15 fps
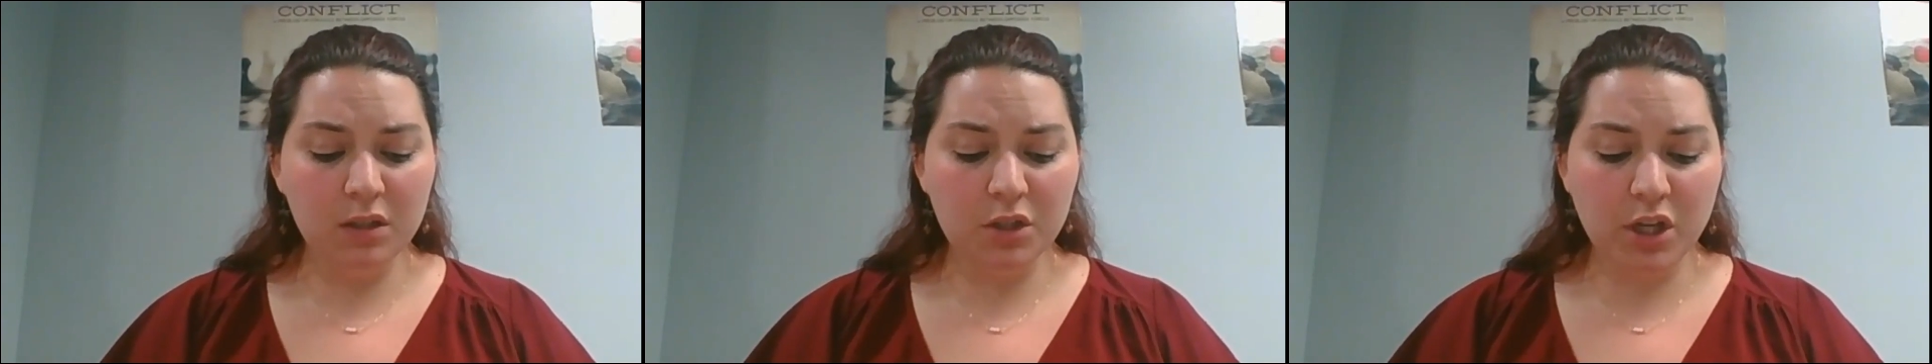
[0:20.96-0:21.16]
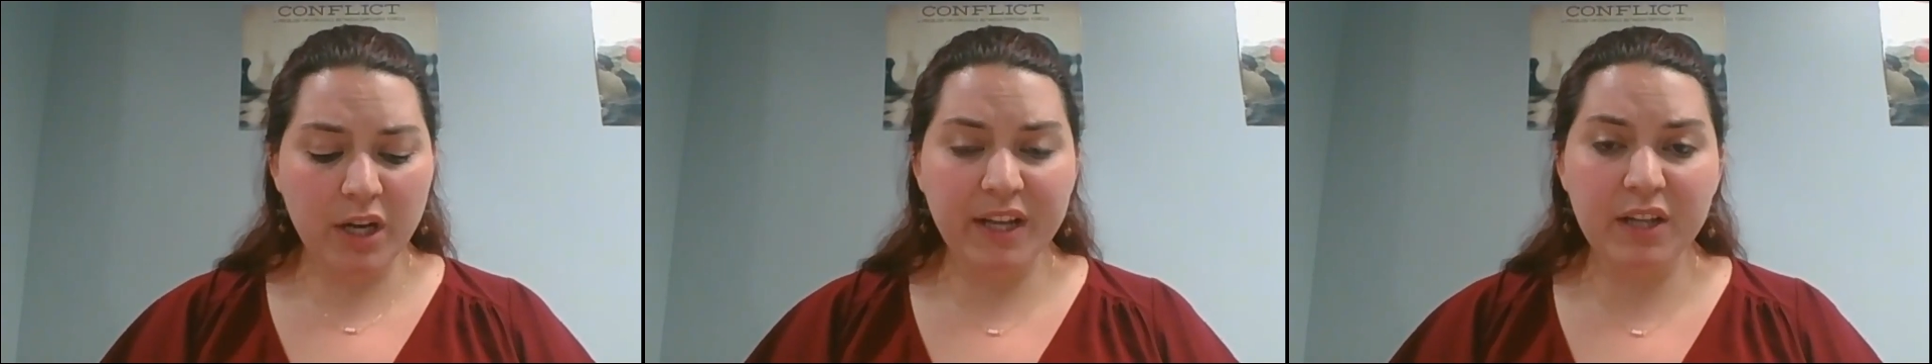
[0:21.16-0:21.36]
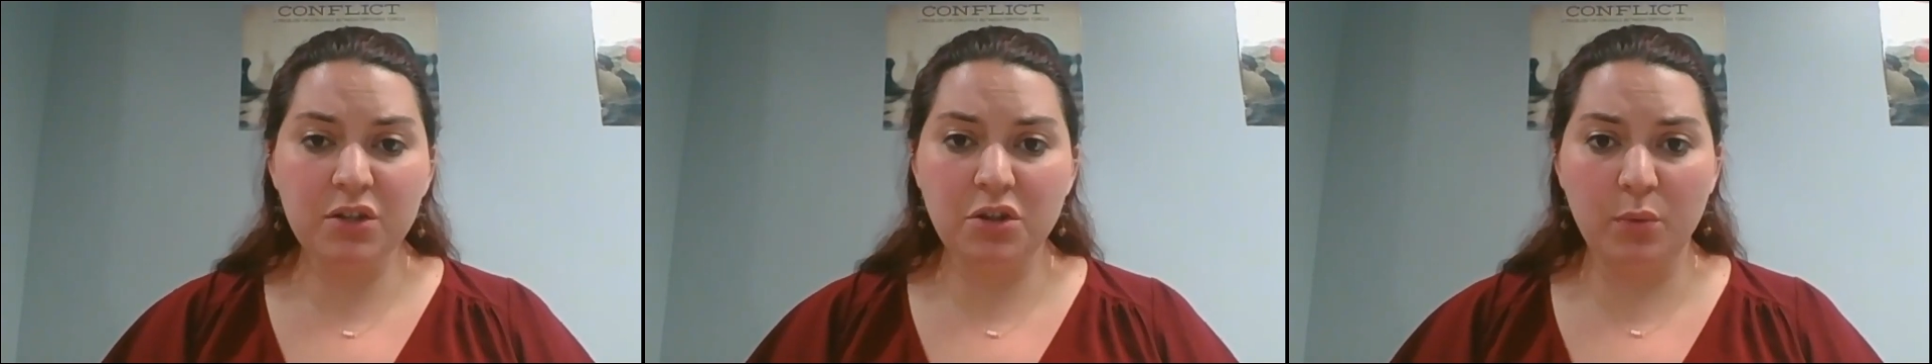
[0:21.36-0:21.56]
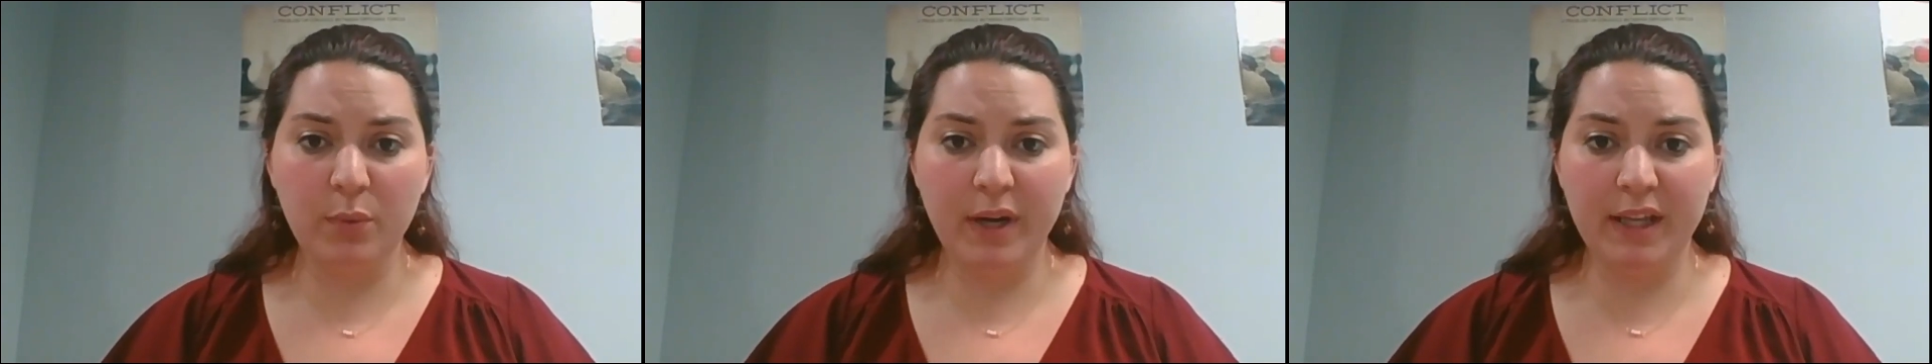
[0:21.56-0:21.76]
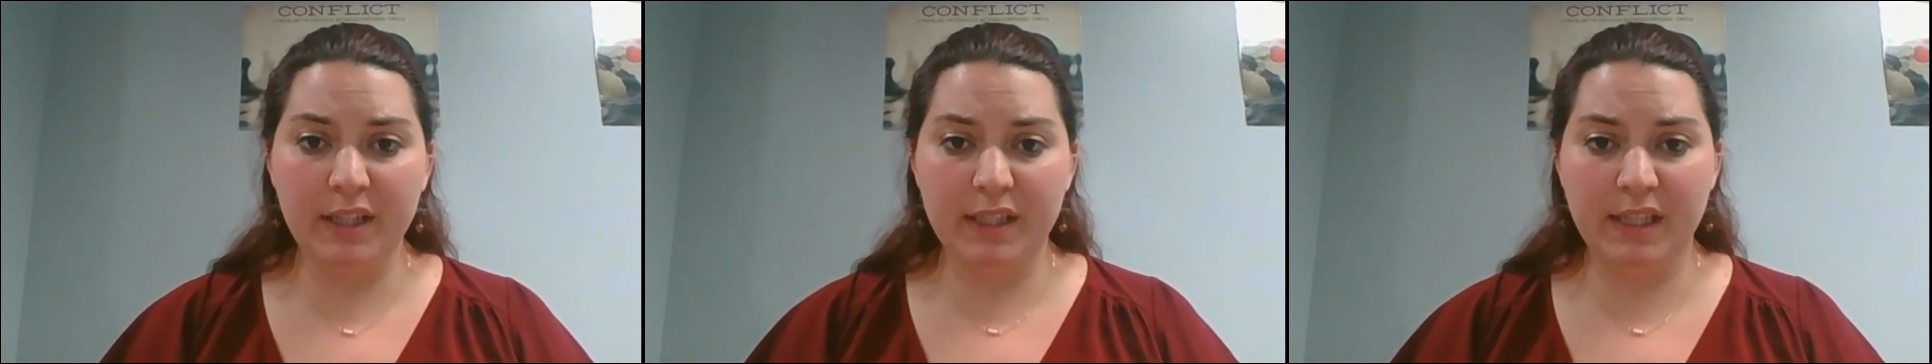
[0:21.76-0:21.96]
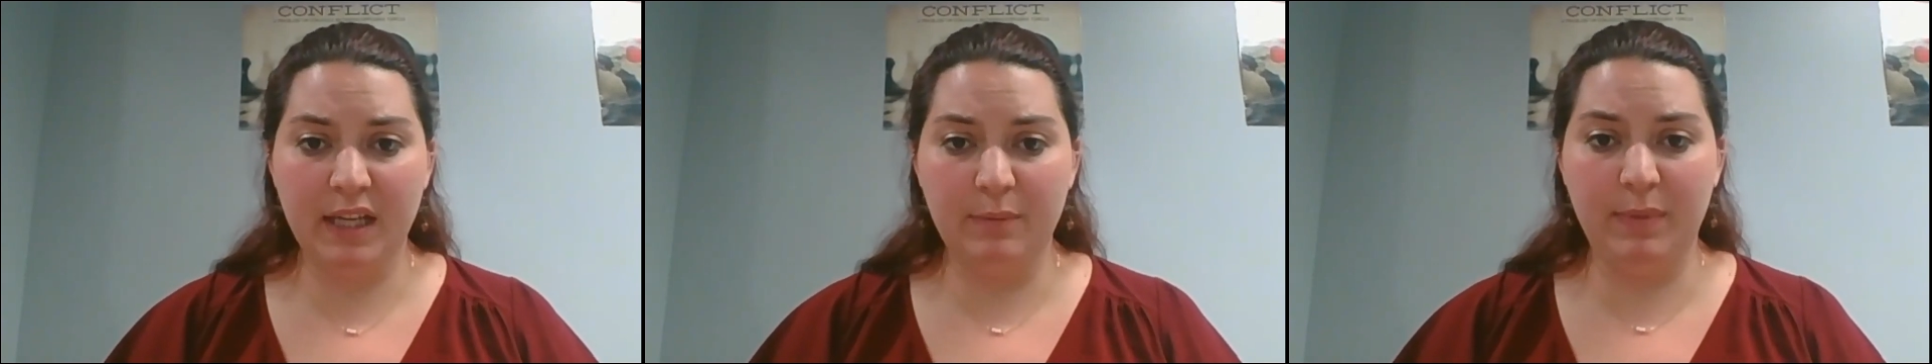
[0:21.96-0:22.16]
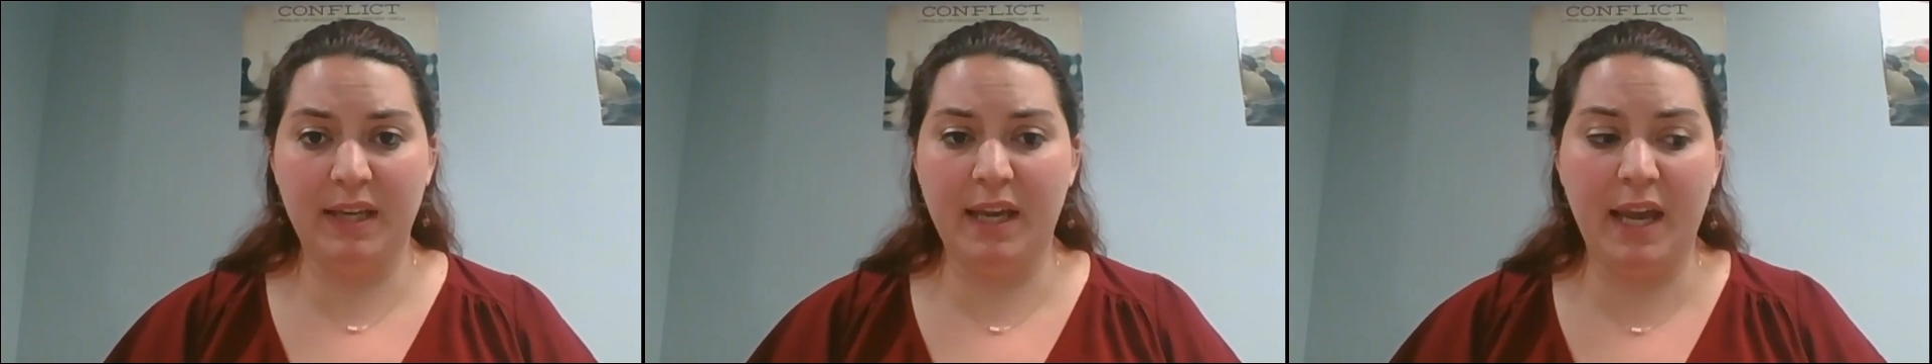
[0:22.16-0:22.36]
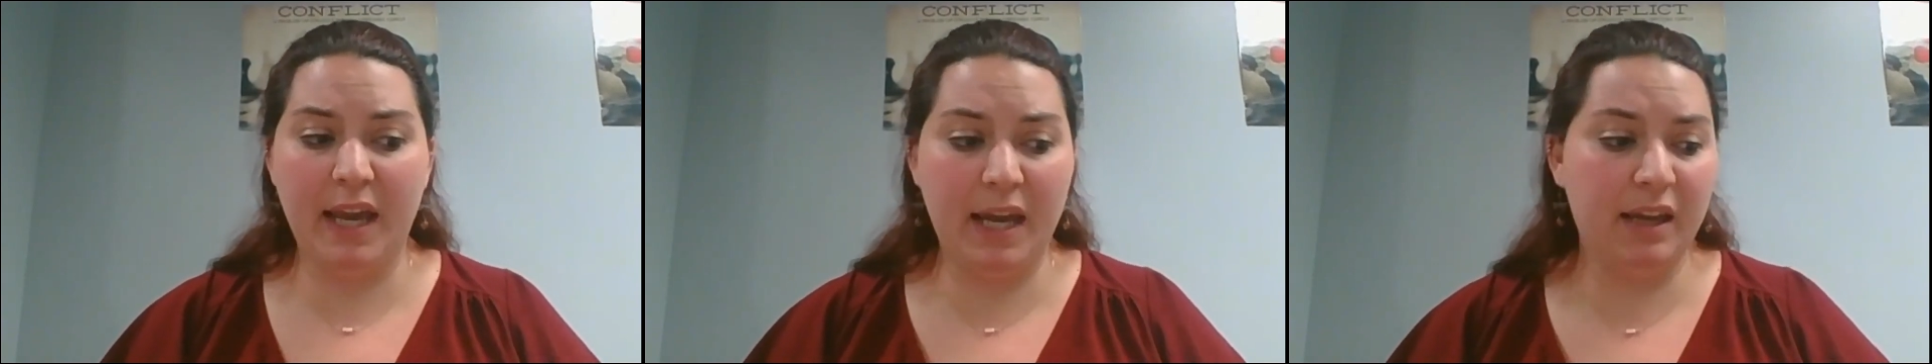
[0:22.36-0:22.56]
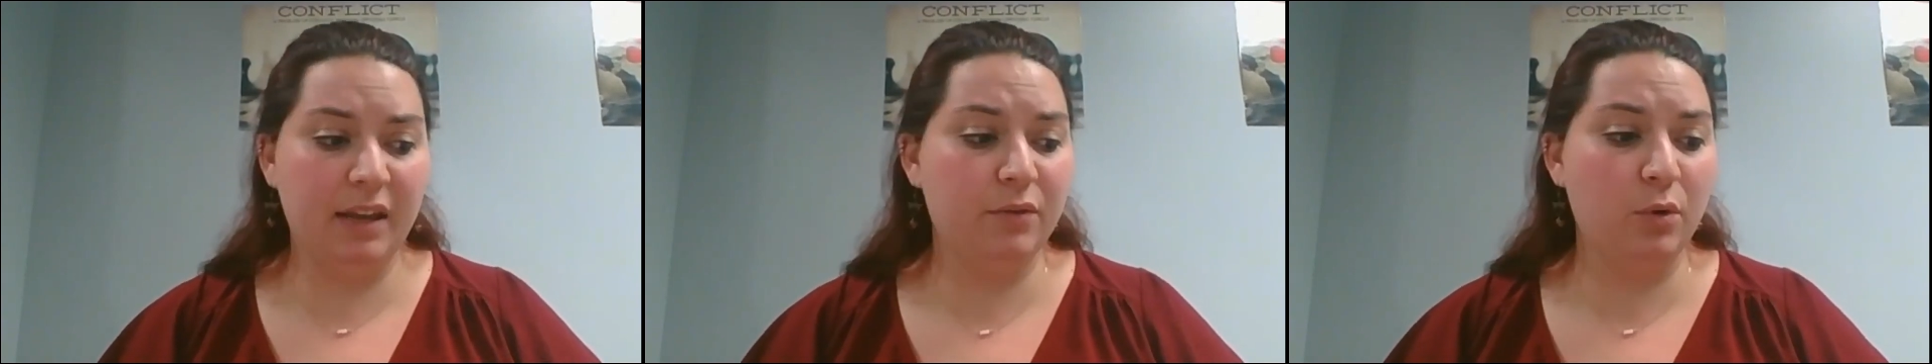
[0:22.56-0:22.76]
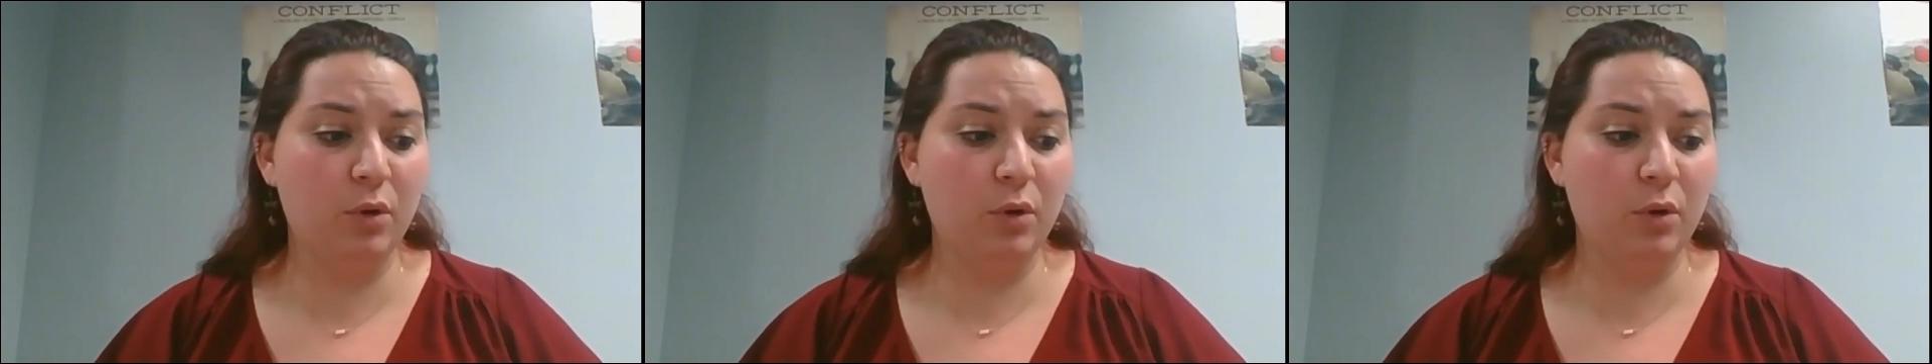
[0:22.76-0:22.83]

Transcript: change the way that they behave